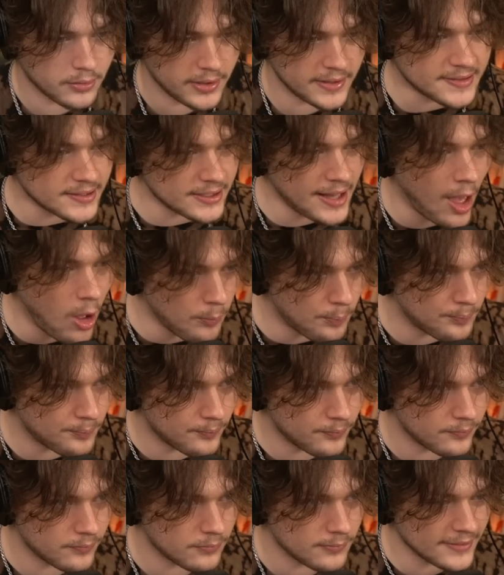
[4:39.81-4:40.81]
He's gonna help!
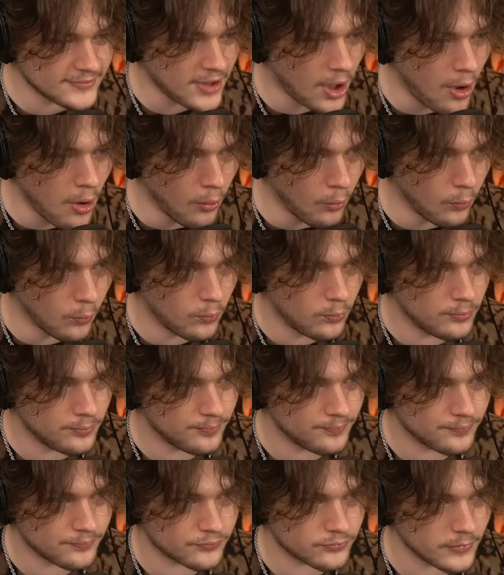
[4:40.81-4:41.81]
Let's go! Let's
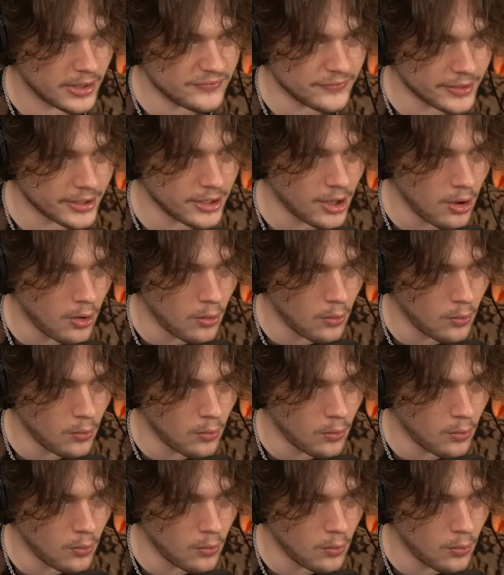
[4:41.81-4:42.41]
fucking go!